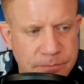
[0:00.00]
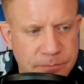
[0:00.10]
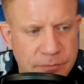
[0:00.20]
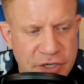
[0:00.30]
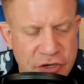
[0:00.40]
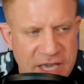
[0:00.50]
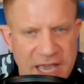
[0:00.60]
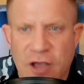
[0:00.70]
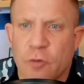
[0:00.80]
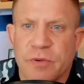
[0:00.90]
But you
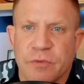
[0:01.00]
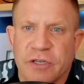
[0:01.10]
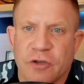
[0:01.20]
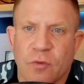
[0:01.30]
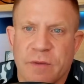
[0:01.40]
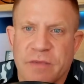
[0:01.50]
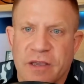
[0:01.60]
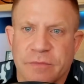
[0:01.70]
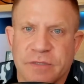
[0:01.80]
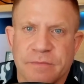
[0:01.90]
can't help people that don't want to be
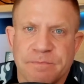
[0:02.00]
helped.